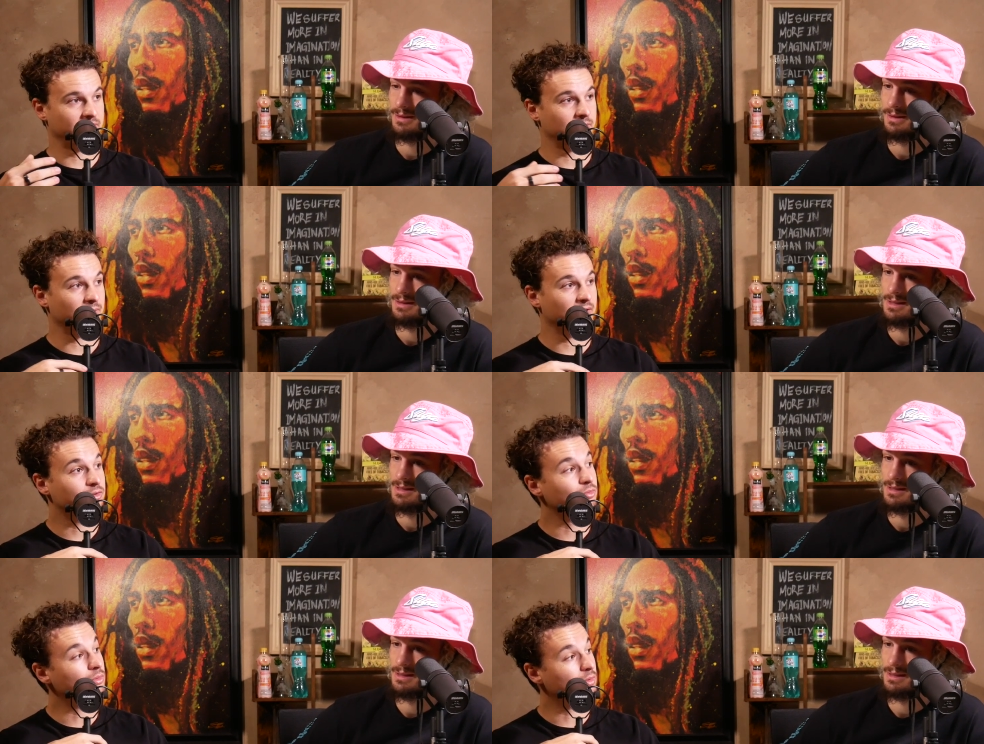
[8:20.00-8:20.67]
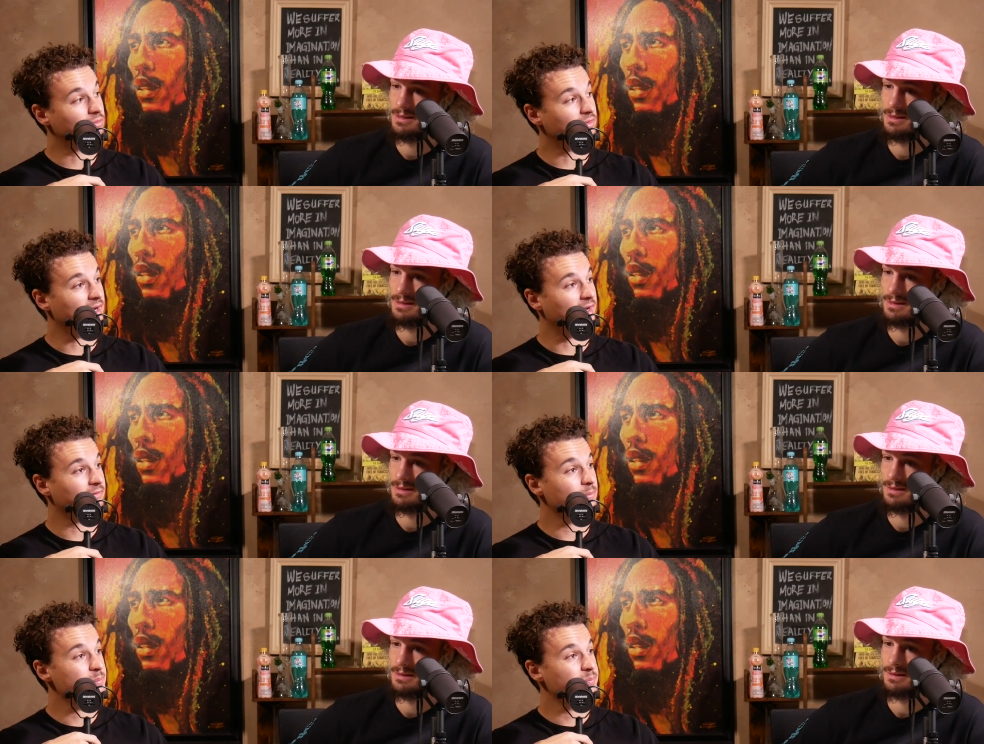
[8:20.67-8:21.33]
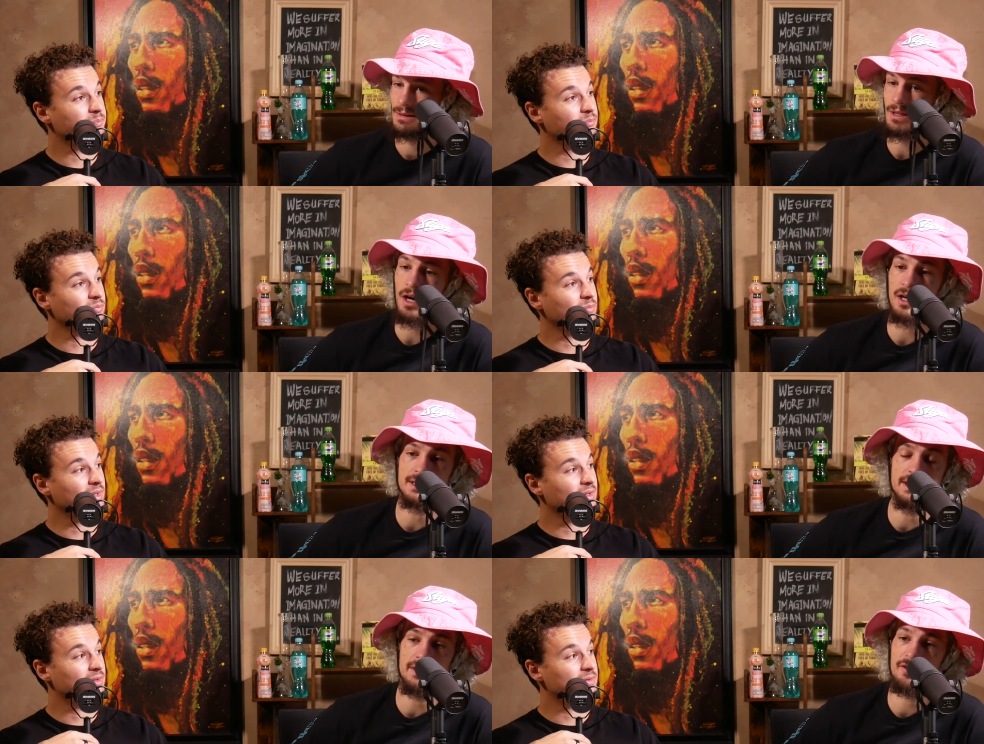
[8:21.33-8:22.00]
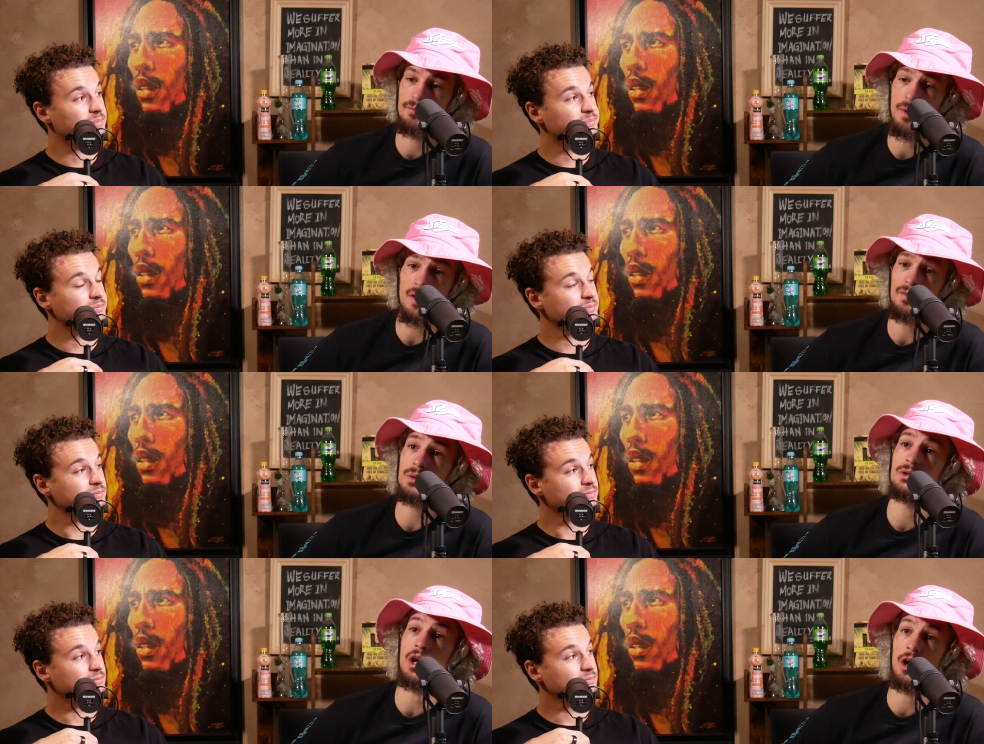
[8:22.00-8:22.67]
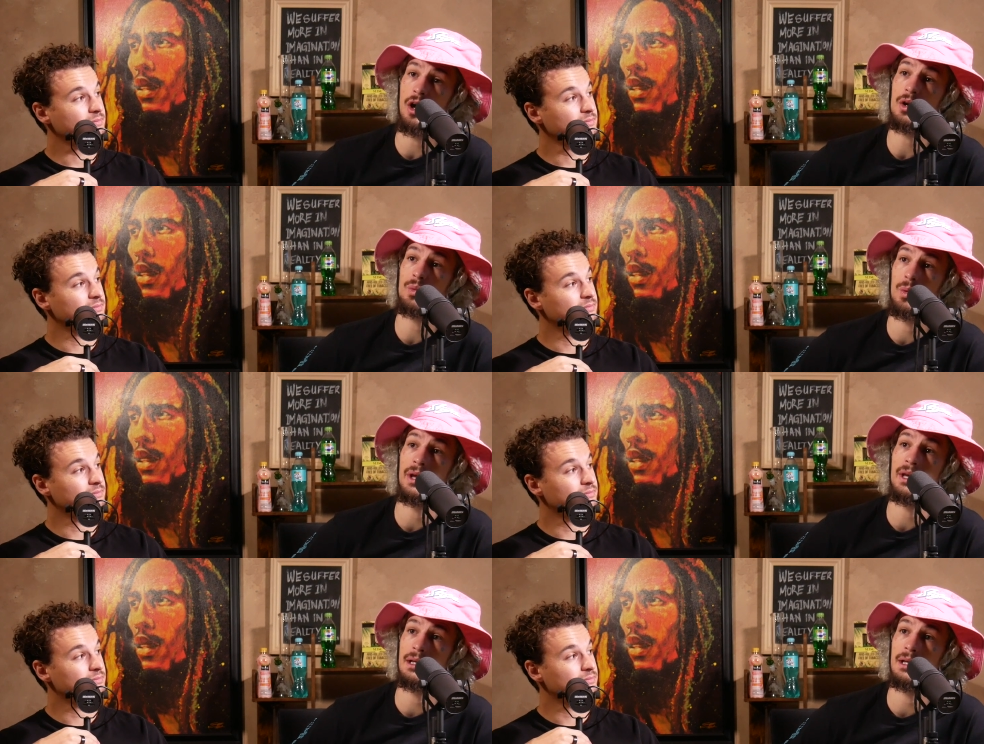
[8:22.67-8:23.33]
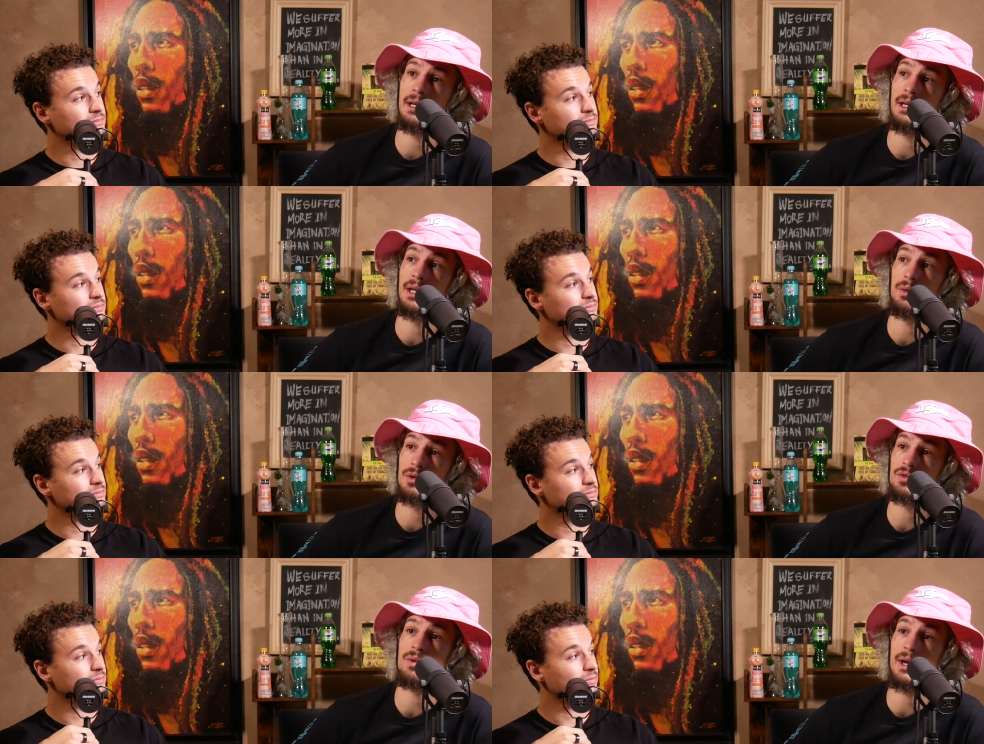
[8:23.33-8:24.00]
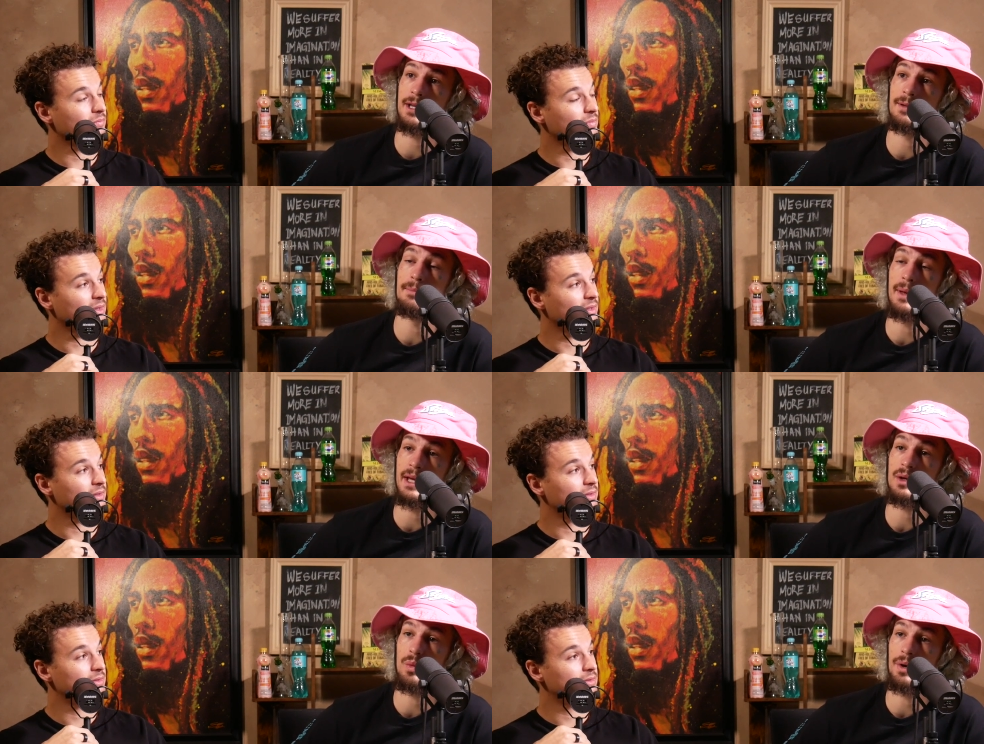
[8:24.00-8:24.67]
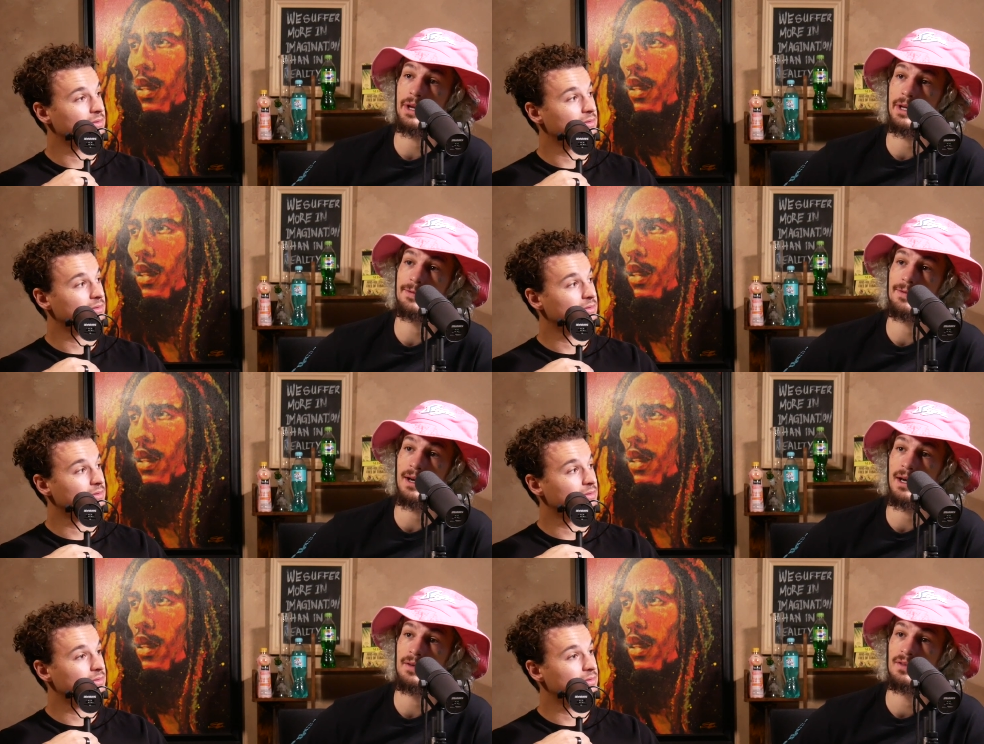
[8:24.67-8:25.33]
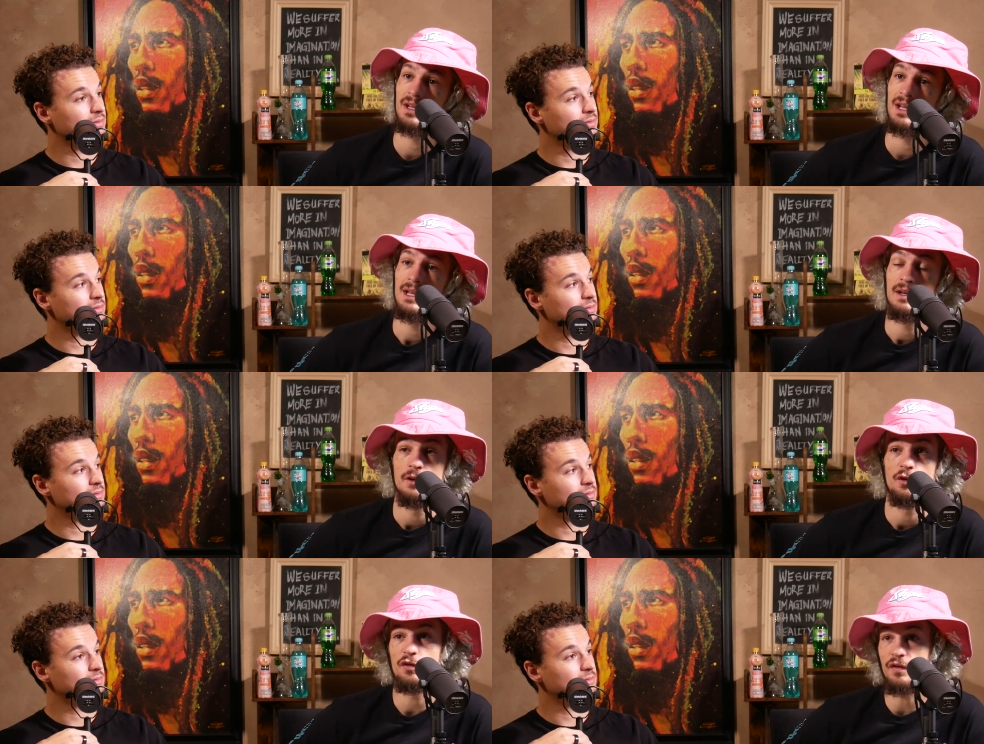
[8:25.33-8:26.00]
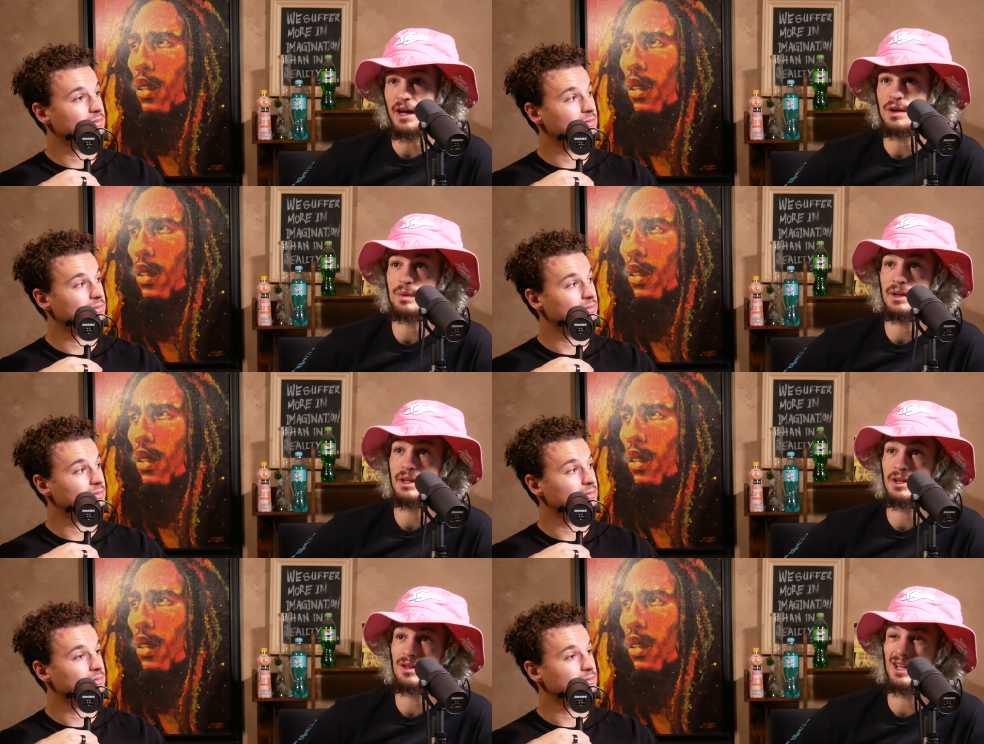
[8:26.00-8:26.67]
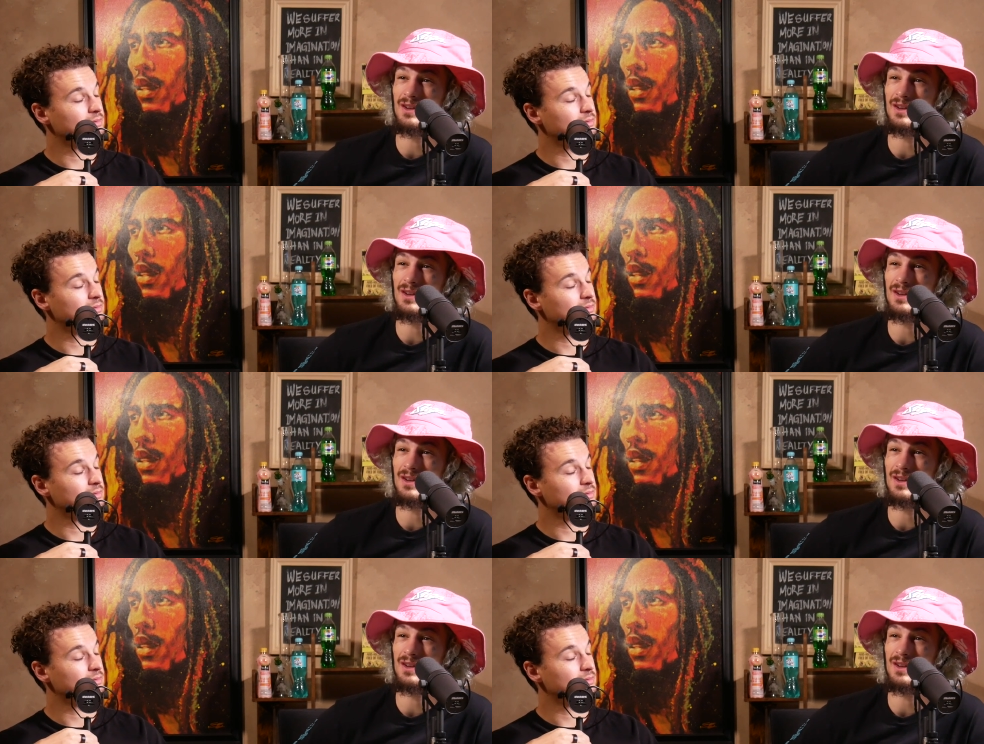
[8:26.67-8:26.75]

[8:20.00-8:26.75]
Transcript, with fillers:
Speaker 1: him at 205. God, see if Marvin's on weight and he was ready to make 185 fight week, you're like,